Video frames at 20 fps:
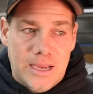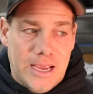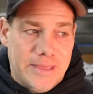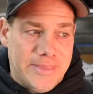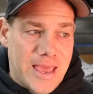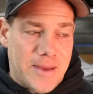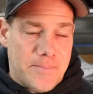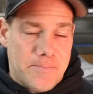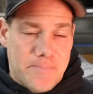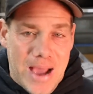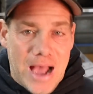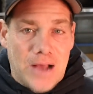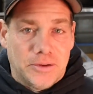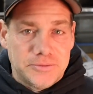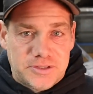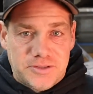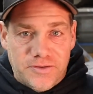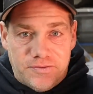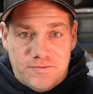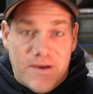and that
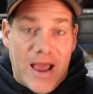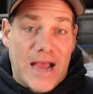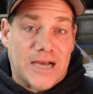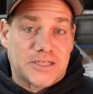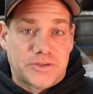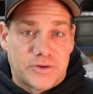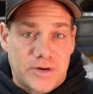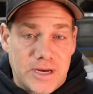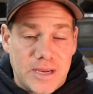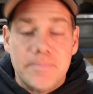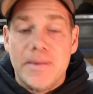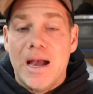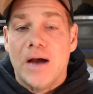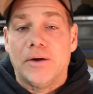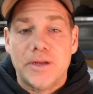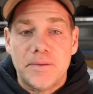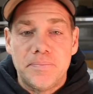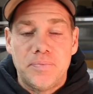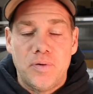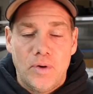mounts to factory
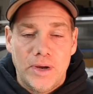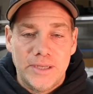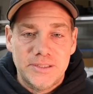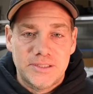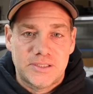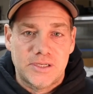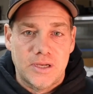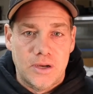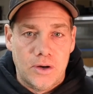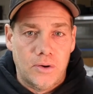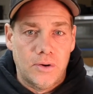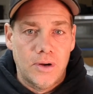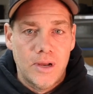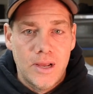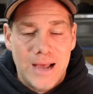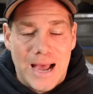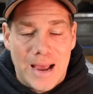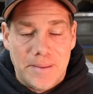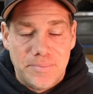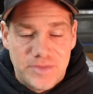mounting points. So
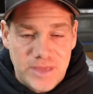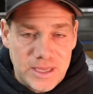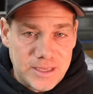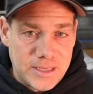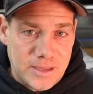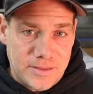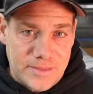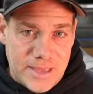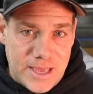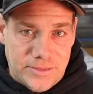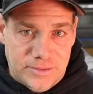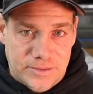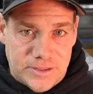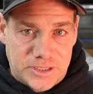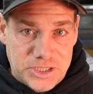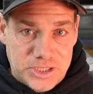I'm thinking that the